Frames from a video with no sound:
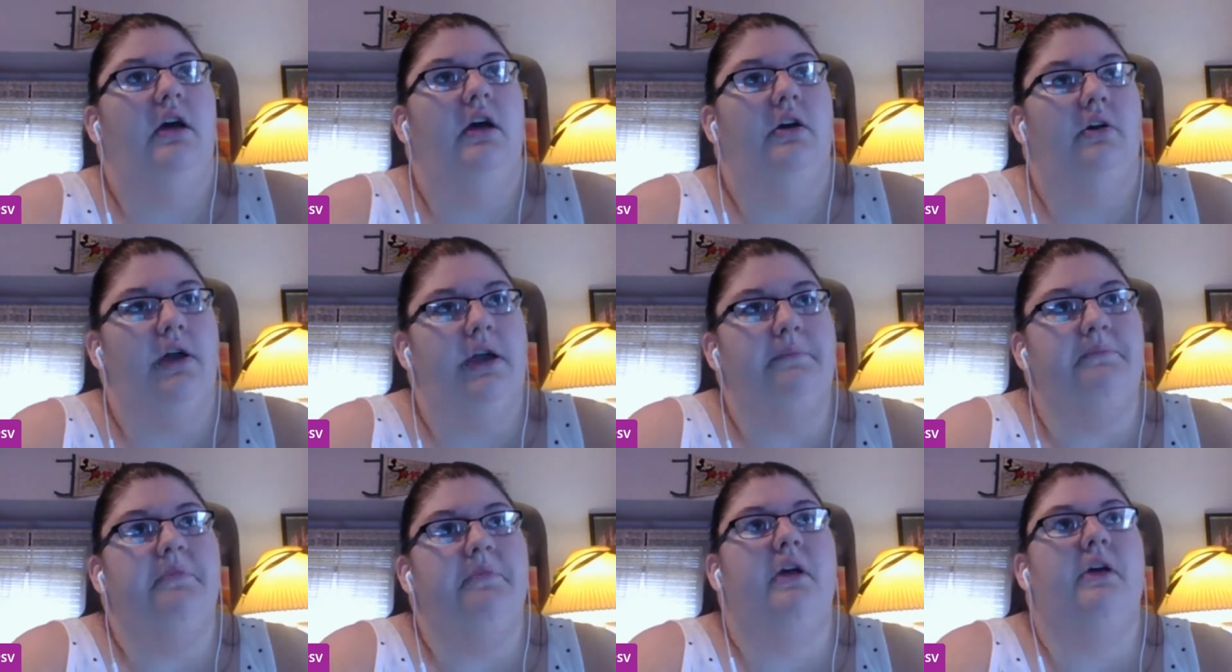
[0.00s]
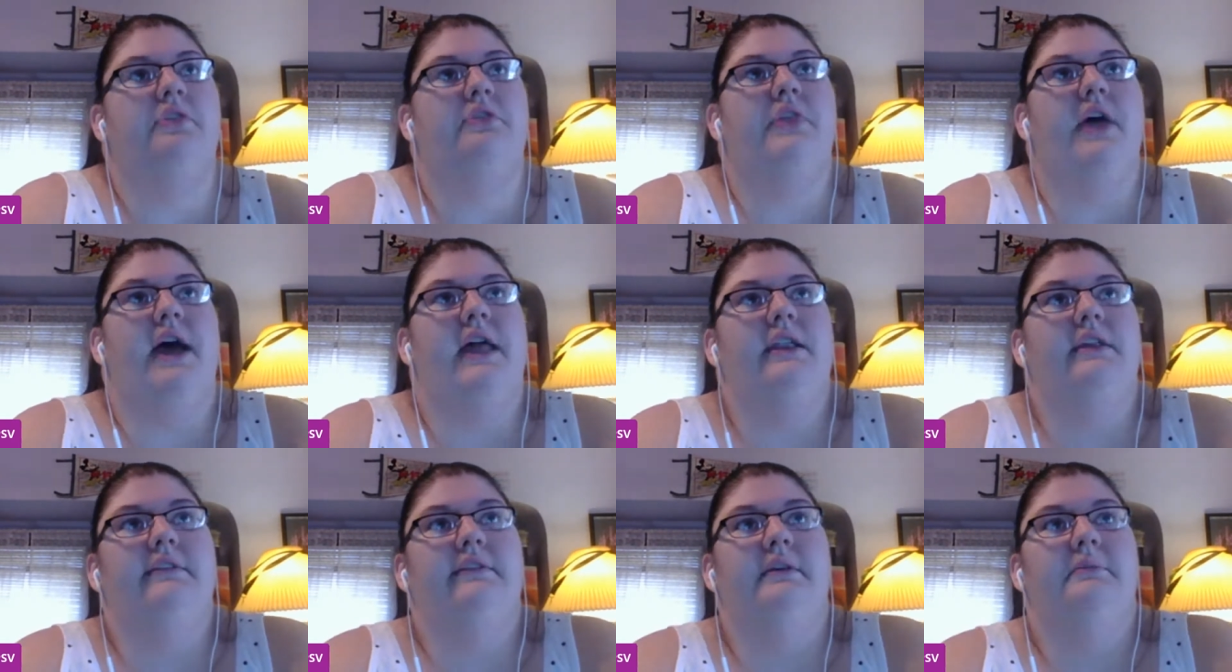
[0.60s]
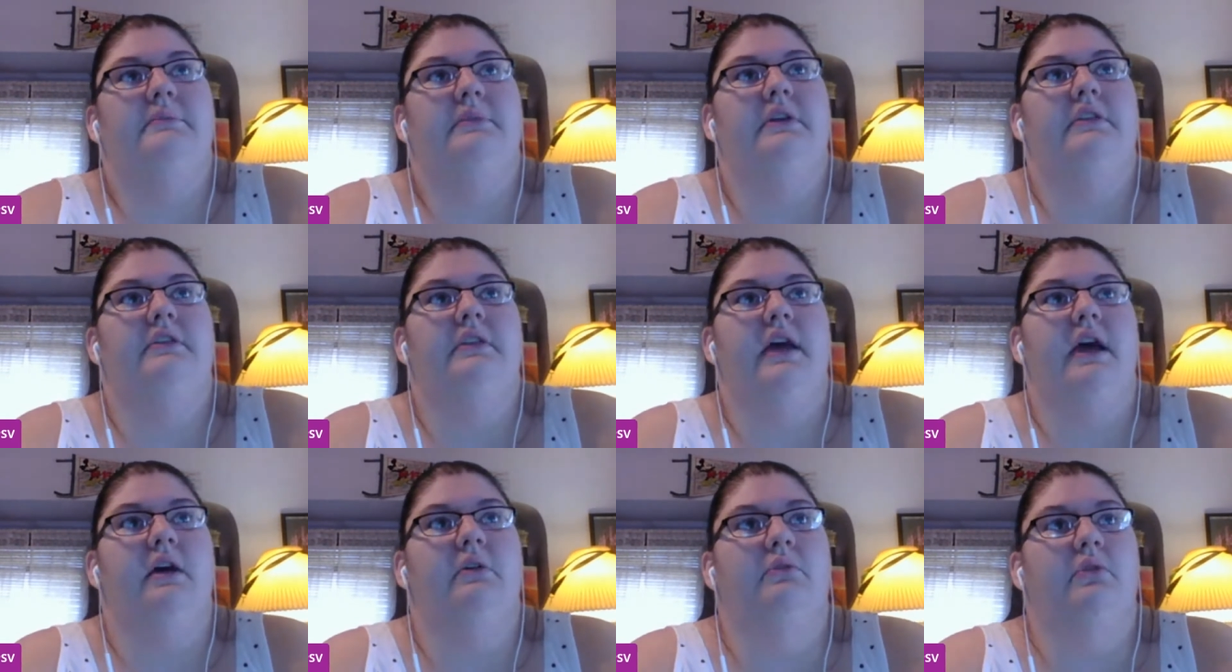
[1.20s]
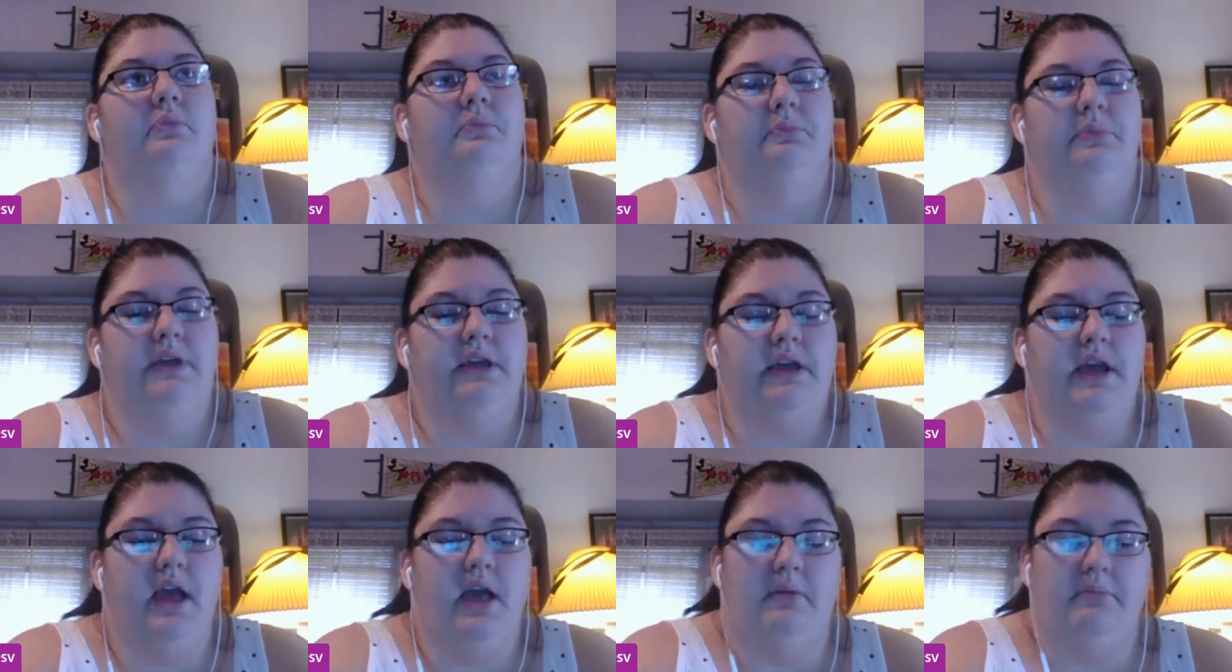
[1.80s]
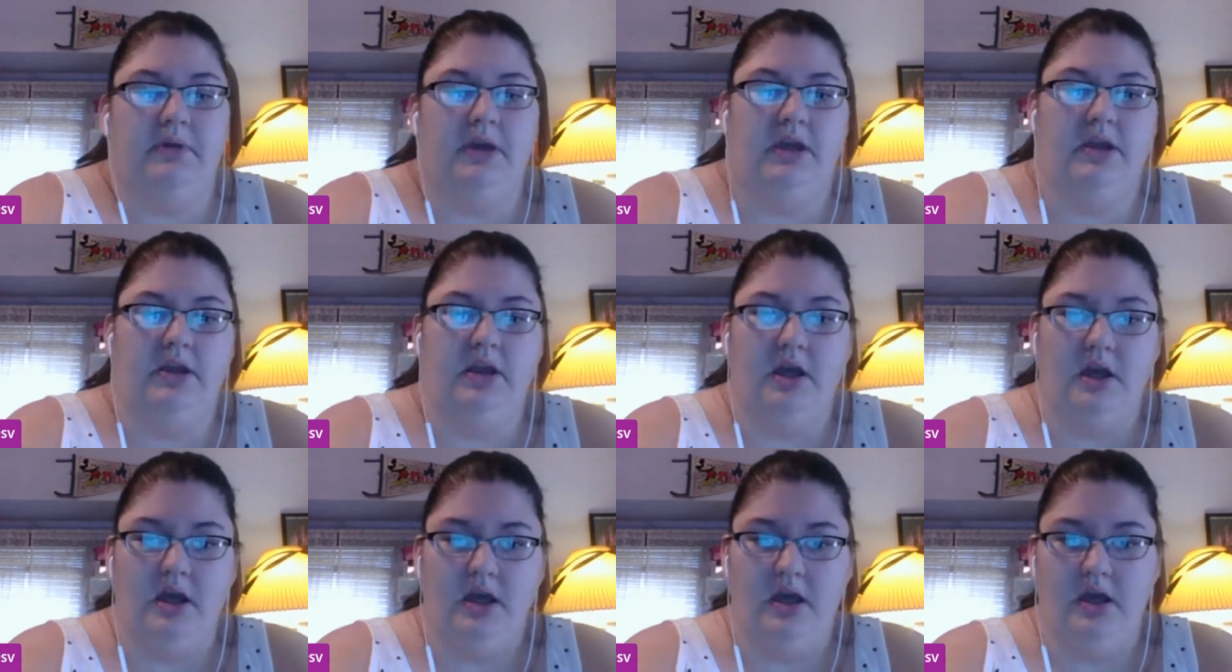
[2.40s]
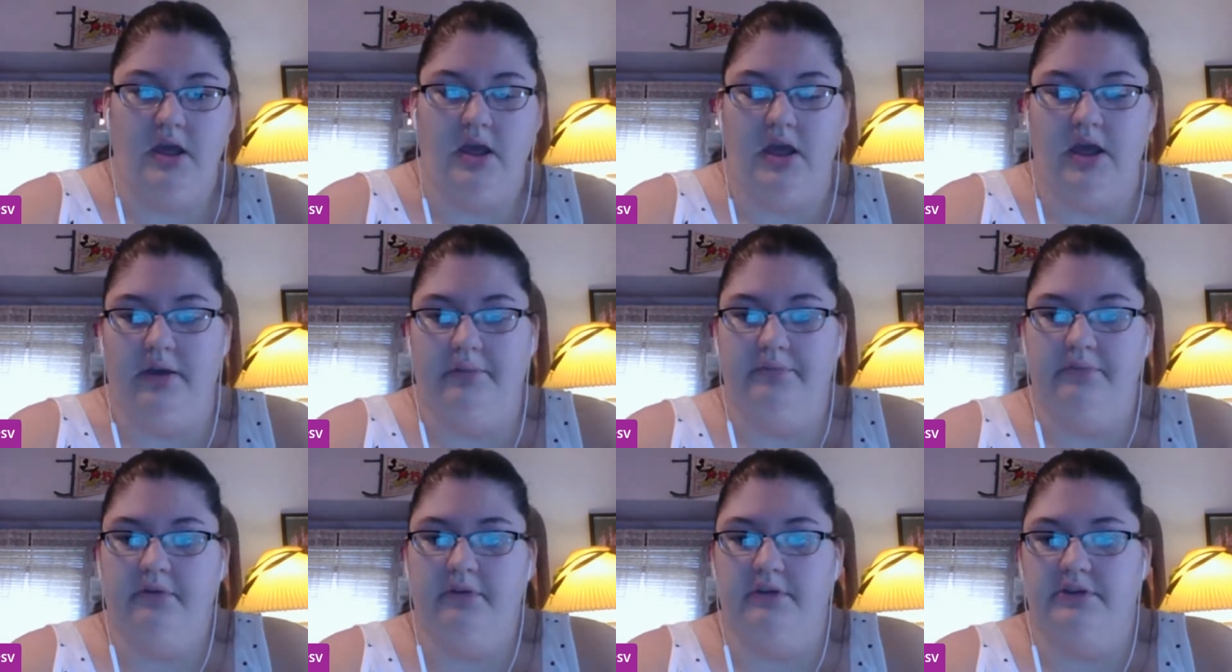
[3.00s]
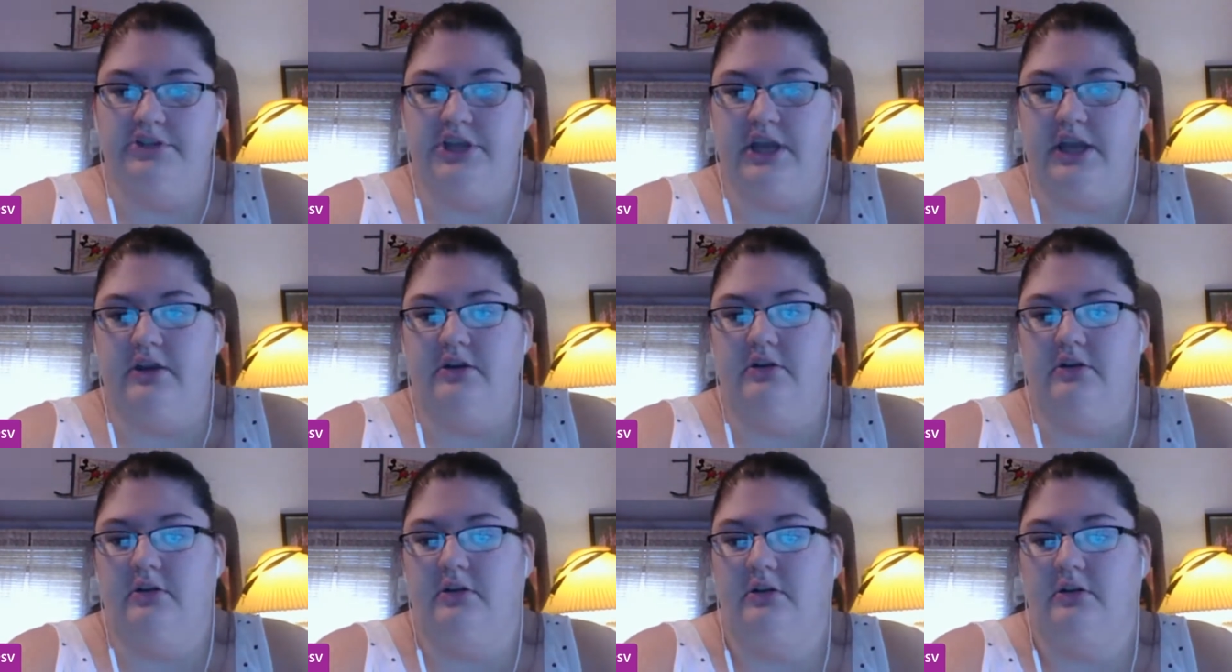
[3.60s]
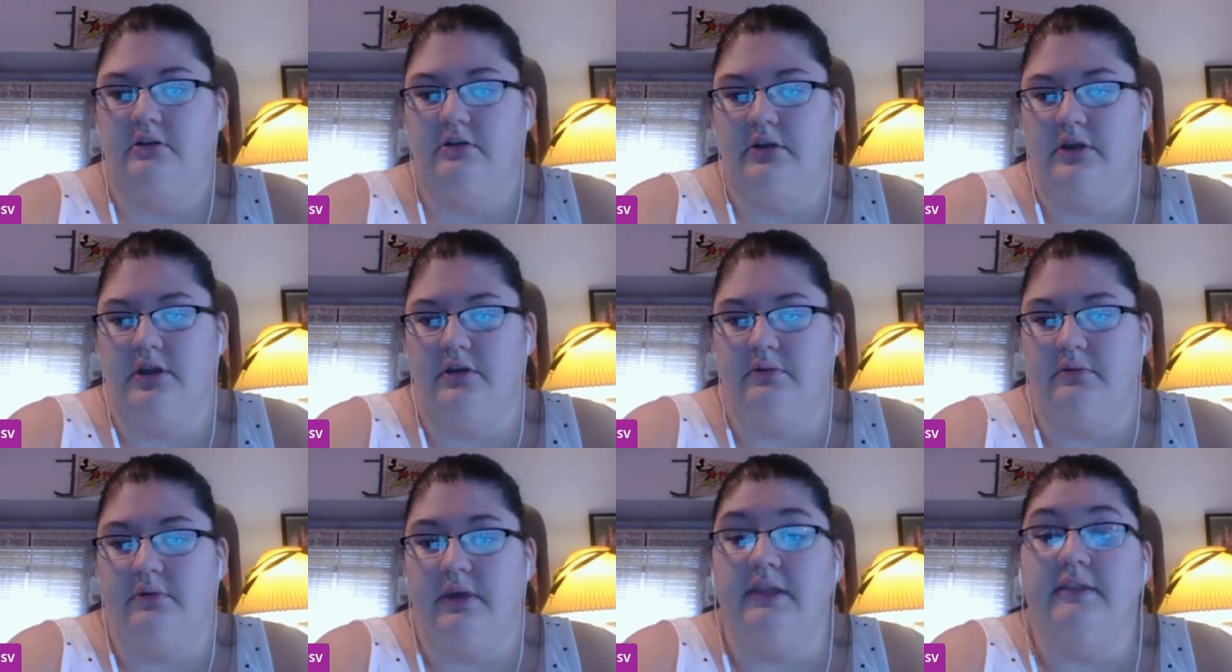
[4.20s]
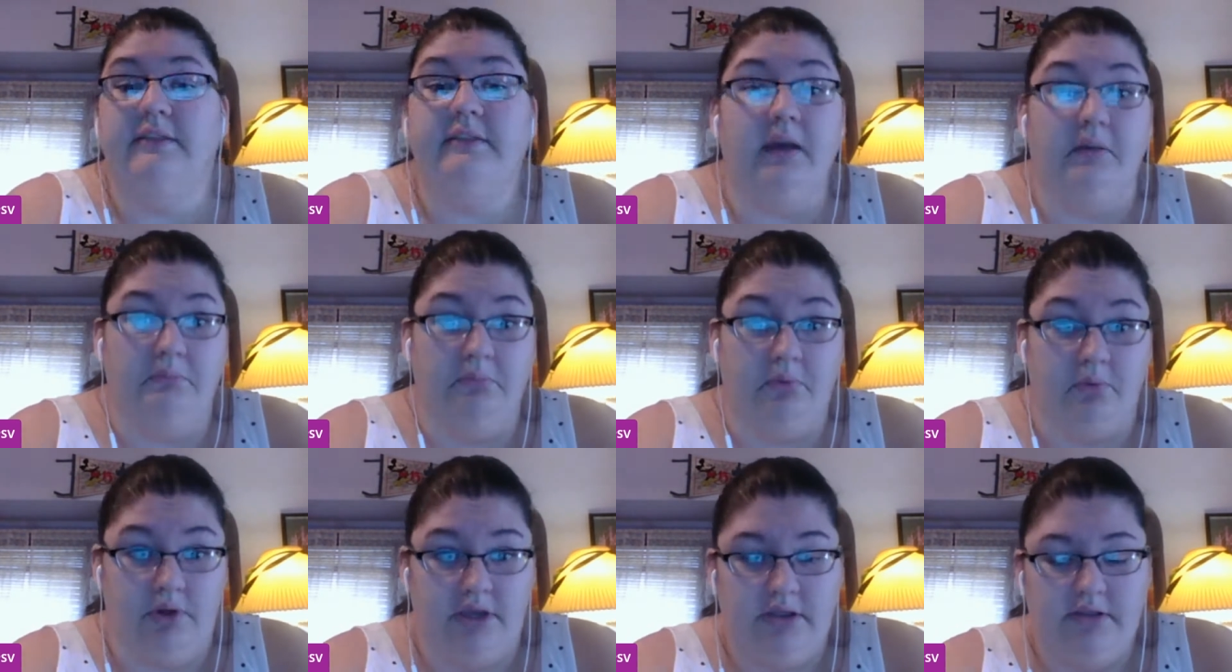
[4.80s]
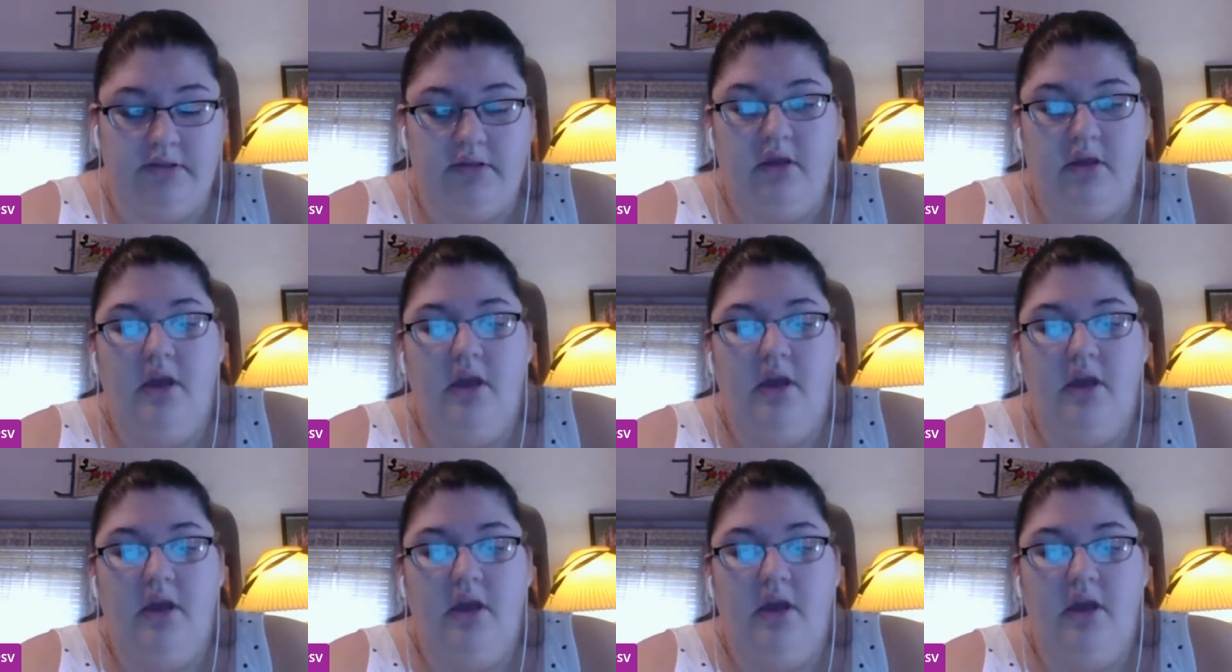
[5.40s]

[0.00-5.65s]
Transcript: okay, that is something that will be coming to the channel, at some point.